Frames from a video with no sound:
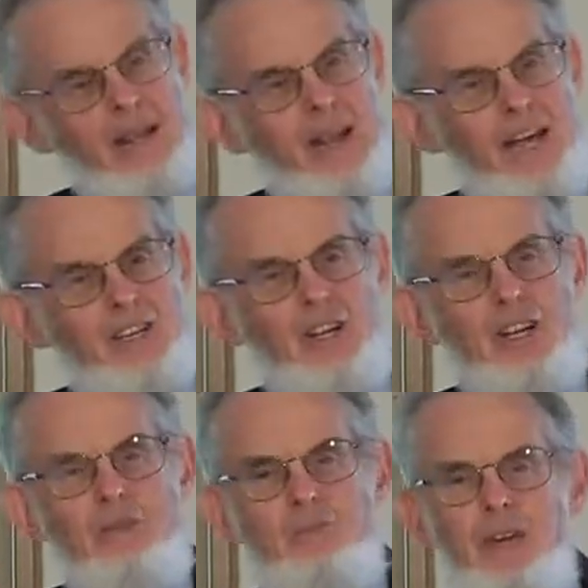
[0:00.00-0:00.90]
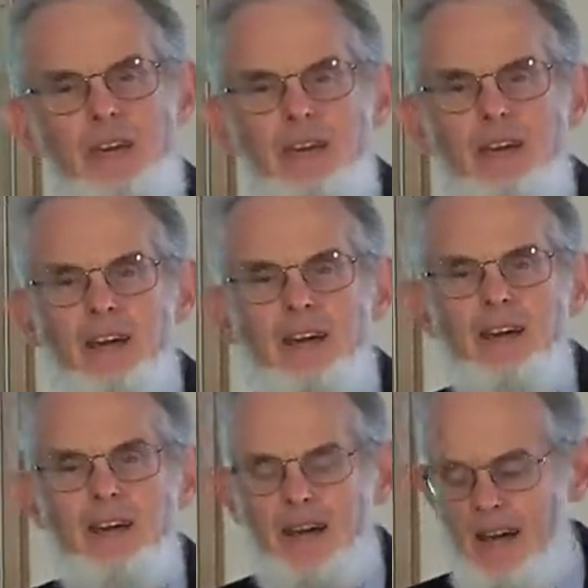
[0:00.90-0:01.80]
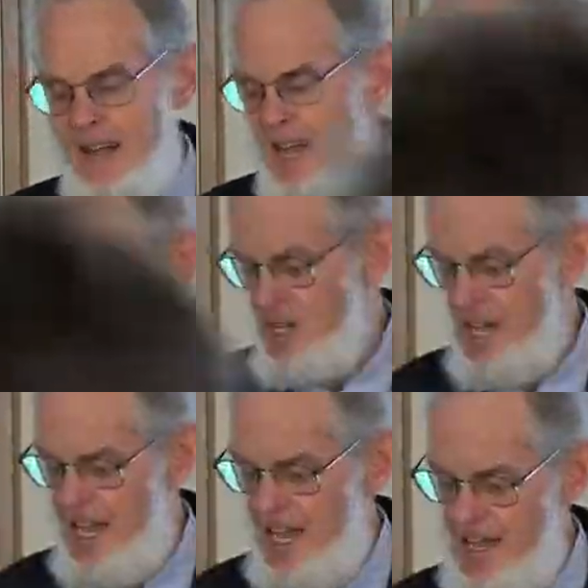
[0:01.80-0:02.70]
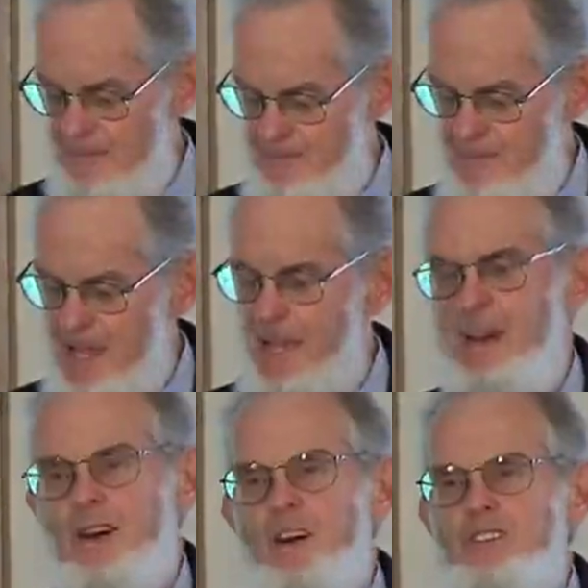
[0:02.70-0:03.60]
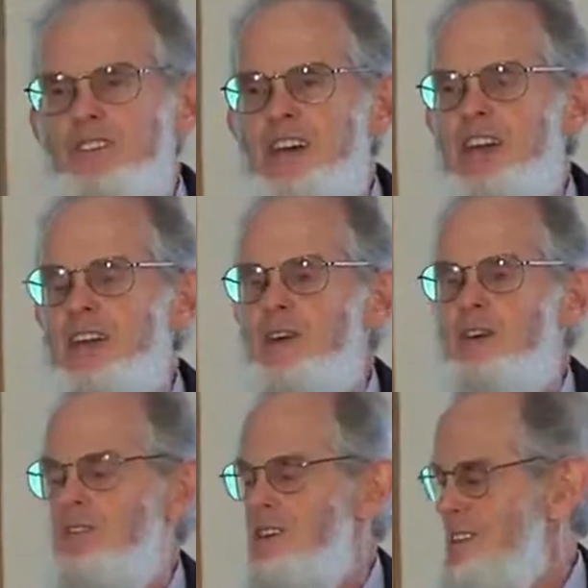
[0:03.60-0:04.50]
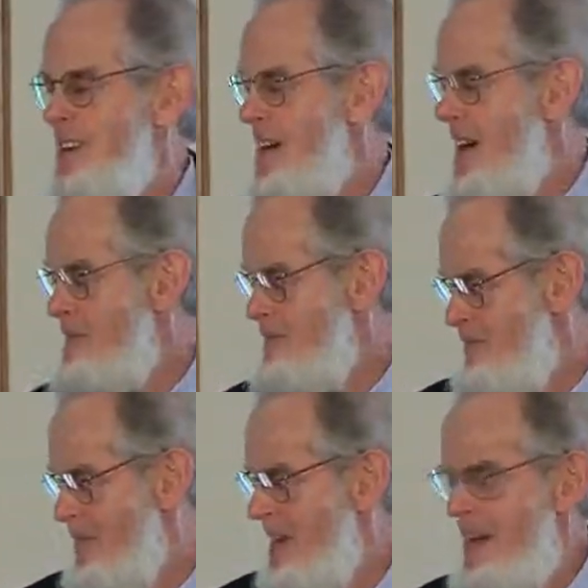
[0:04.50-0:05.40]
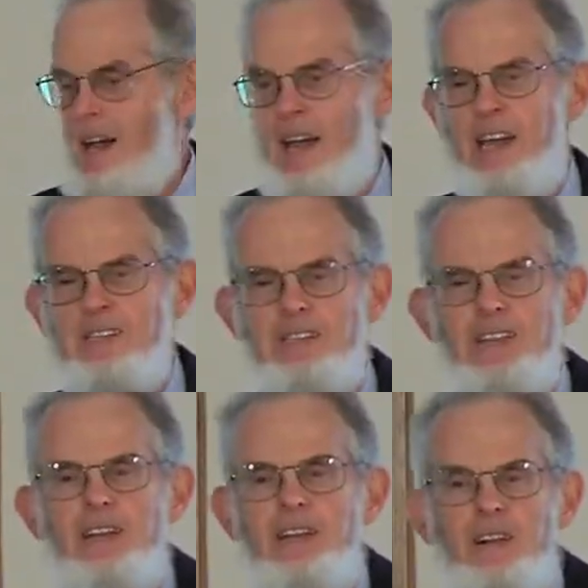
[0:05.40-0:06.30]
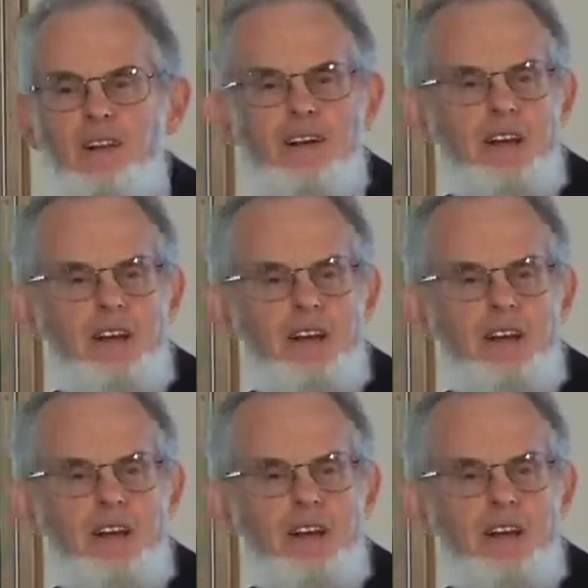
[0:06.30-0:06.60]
largely been uh, an agitator. I started off as a, uh, an accidental